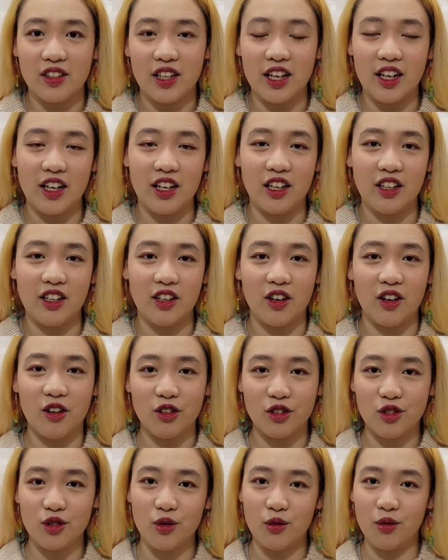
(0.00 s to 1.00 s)
And
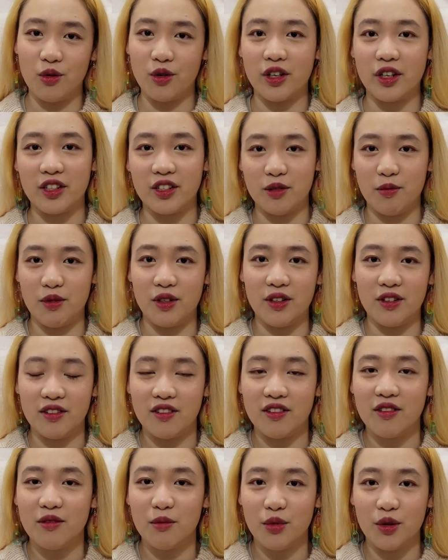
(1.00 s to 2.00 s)
also work has
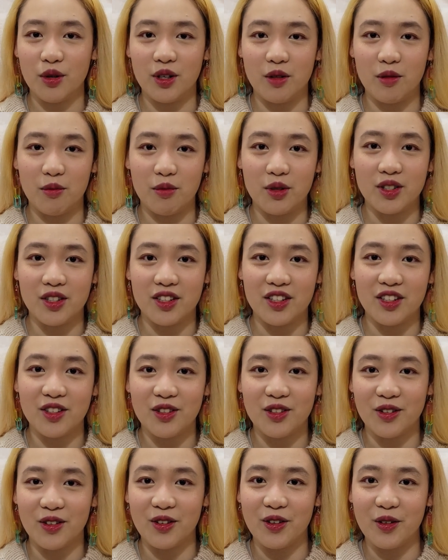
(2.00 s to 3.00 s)
been pretty busy,
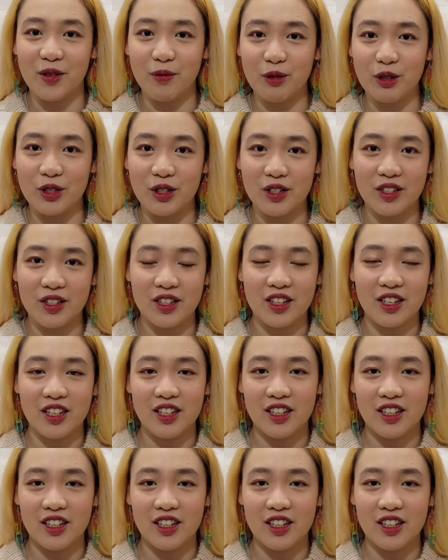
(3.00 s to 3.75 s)
so I'm just